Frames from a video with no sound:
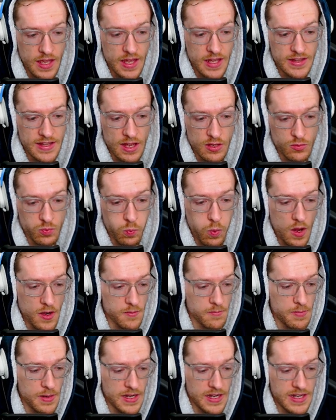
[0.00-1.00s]
That was 1
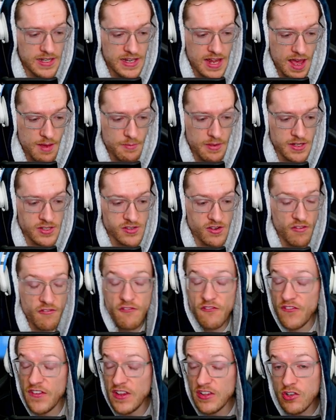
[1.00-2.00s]
billion damage.
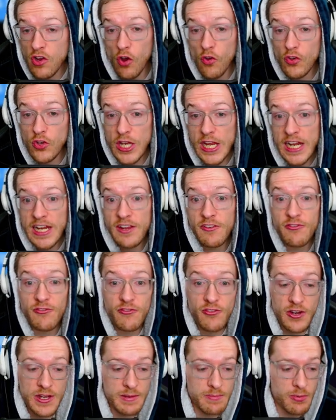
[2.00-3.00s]
He's got nearly
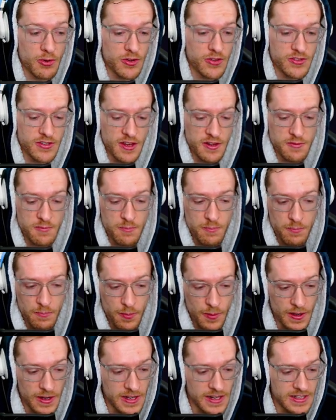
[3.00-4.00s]
3.6
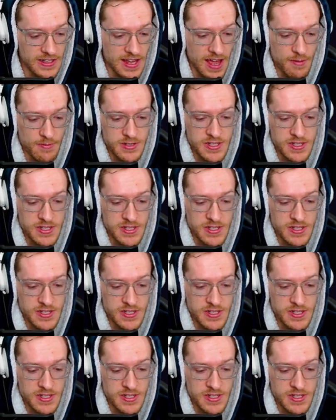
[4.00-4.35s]
billion damage